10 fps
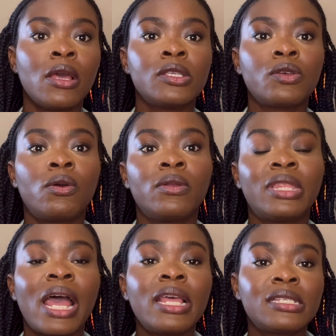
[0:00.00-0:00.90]
So
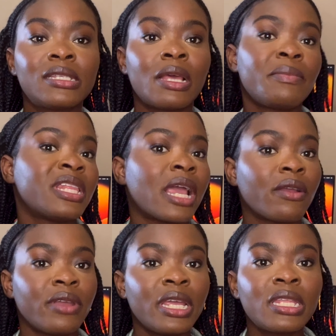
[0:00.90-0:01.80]
that is the template I
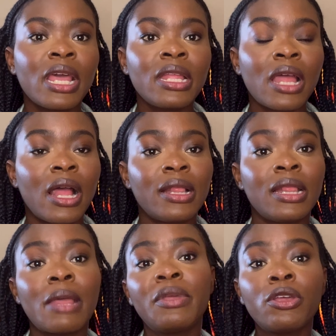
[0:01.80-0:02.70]
created, and
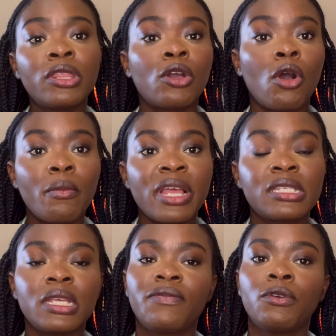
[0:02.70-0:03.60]
let me know in the
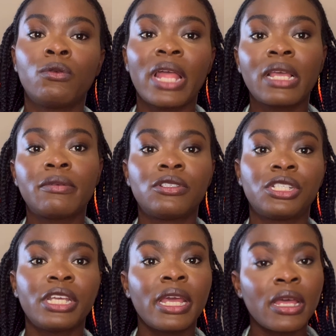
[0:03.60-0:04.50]
comments if you would like me to
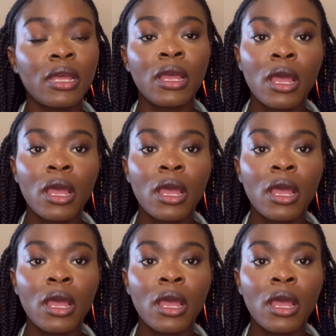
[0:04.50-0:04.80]
share